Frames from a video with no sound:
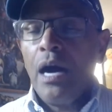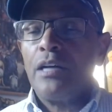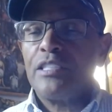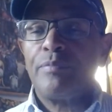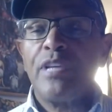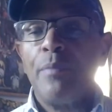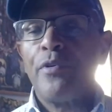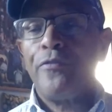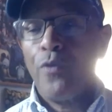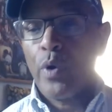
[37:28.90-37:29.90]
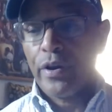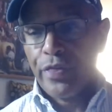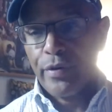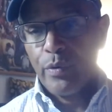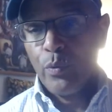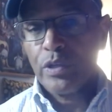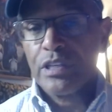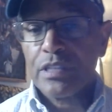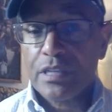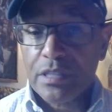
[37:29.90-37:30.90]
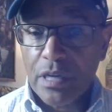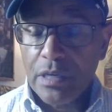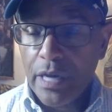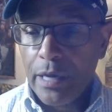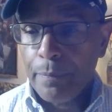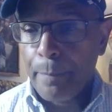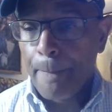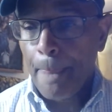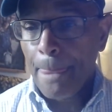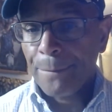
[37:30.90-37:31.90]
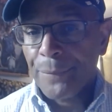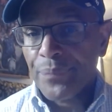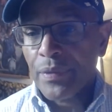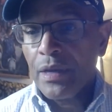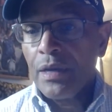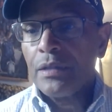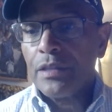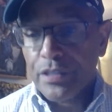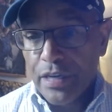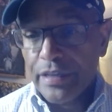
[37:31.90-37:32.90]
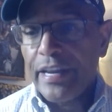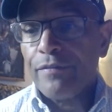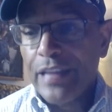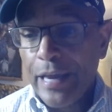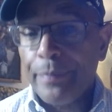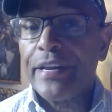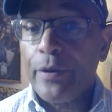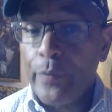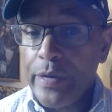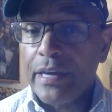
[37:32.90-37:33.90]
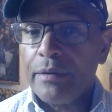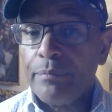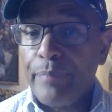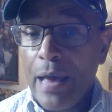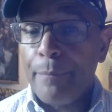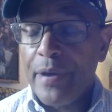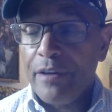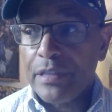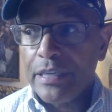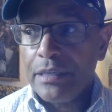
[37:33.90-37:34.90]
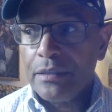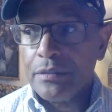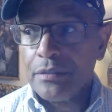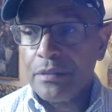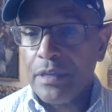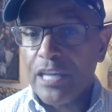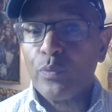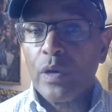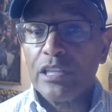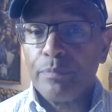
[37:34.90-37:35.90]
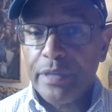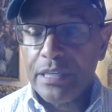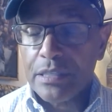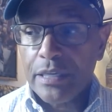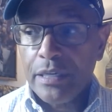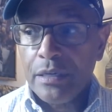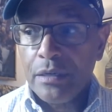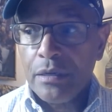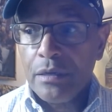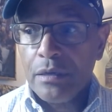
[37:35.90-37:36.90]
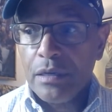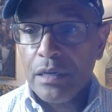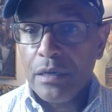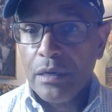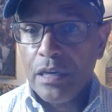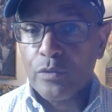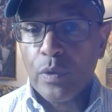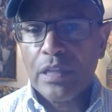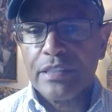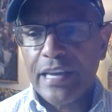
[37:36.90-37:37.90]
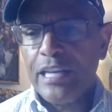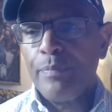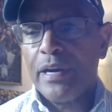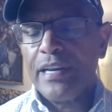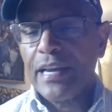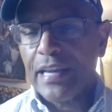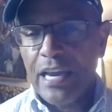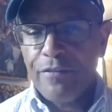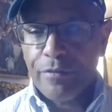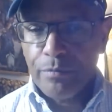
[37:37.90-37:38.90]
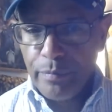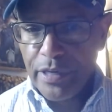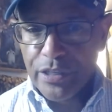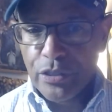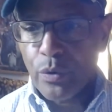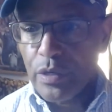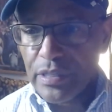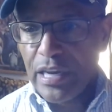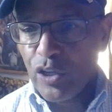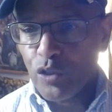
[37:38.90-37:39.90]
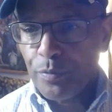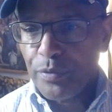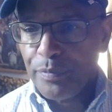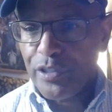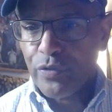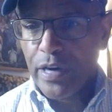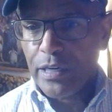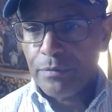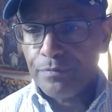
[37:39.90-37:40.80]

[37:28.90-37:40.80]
September 4th, which is a Sunday. The Sunday of Labor Day weekend, Pat Beverley, as well as Beasley, as well as anybody that came from Minnesota is eligible to be traded.